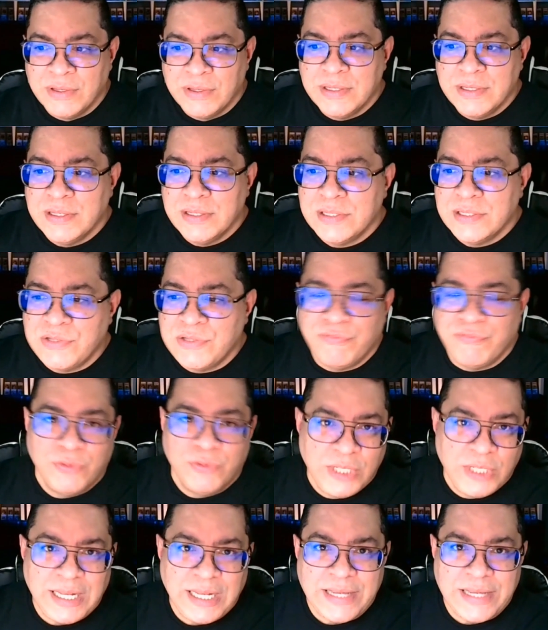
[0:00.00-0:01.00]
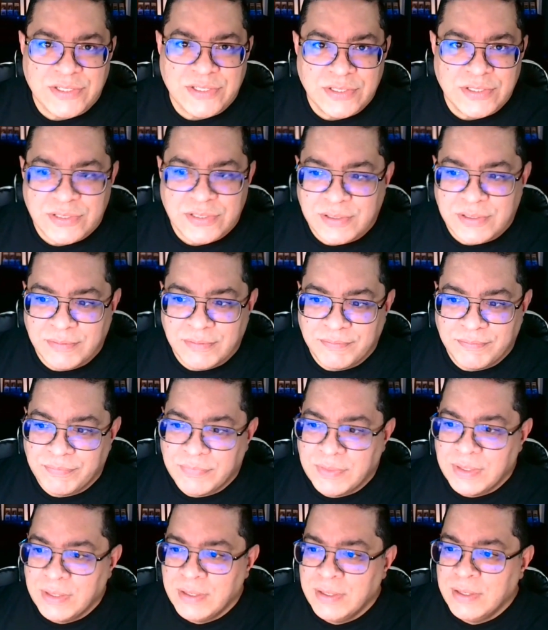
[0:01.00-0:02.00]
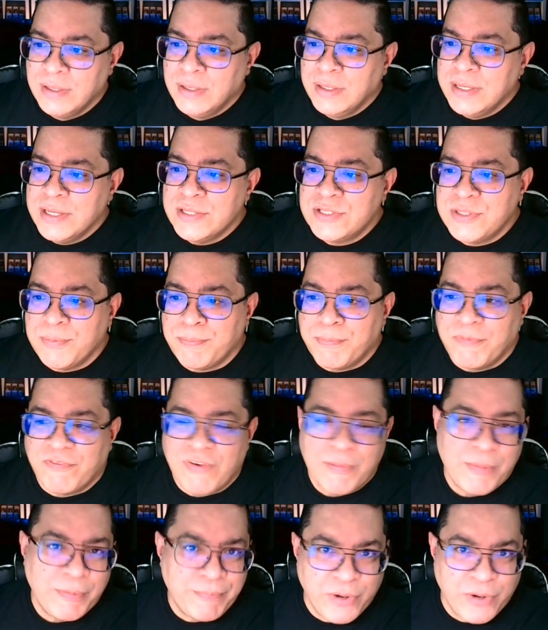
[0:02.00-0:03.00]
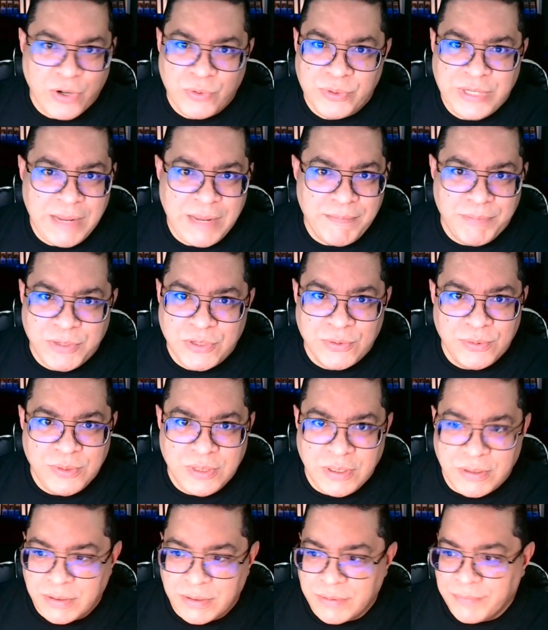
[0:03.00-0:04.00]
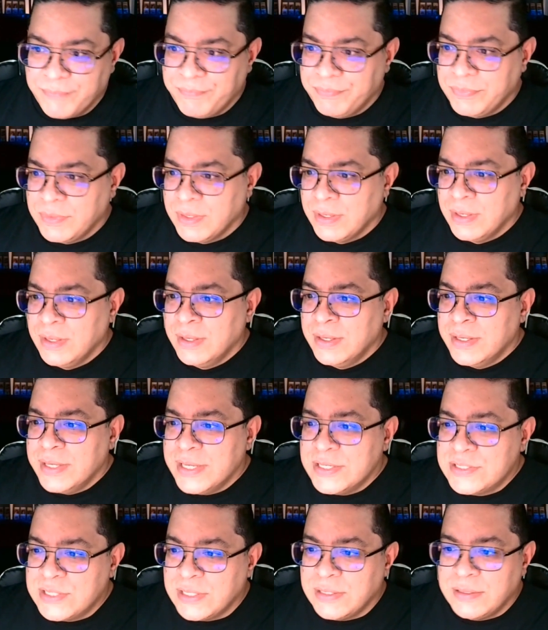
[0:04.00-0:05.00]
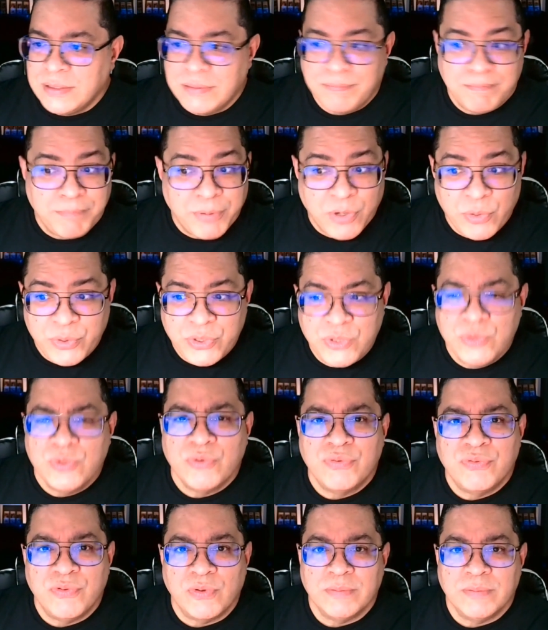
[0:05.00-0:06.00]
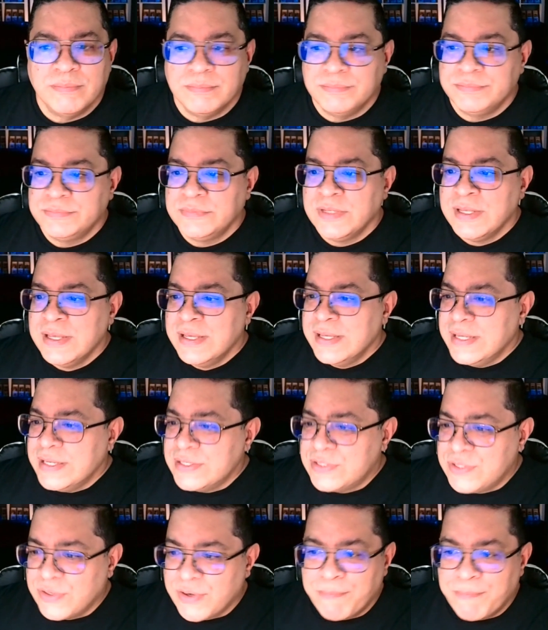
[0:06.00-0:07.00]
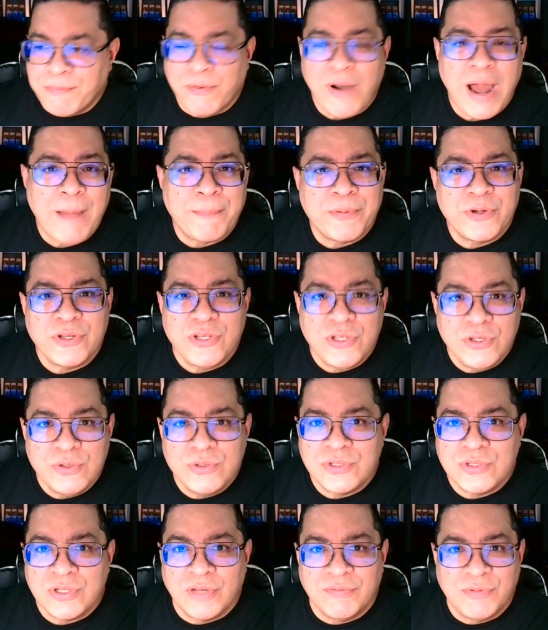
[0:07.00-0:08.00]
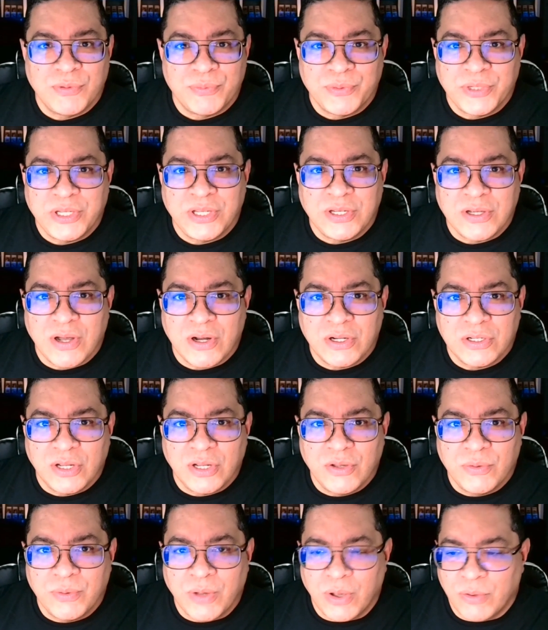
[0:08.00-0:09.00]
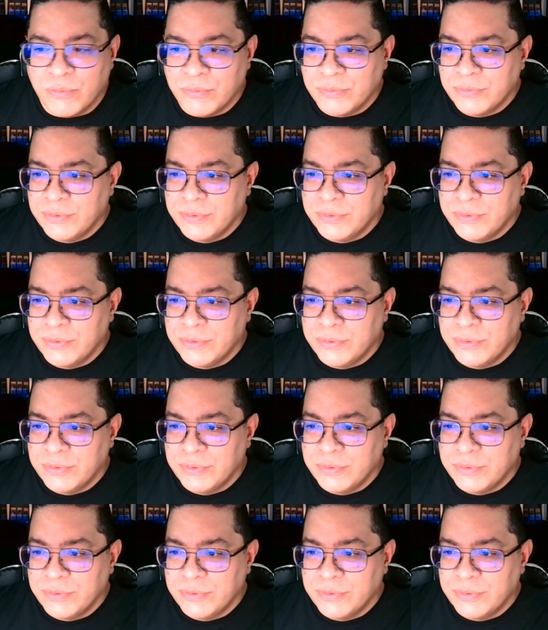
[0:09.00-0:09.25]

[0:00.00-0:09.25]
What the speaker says: is it fully licensed? Is it from a pro debut year? Is it pro uniform? Is there a proper use of the rookie card logo?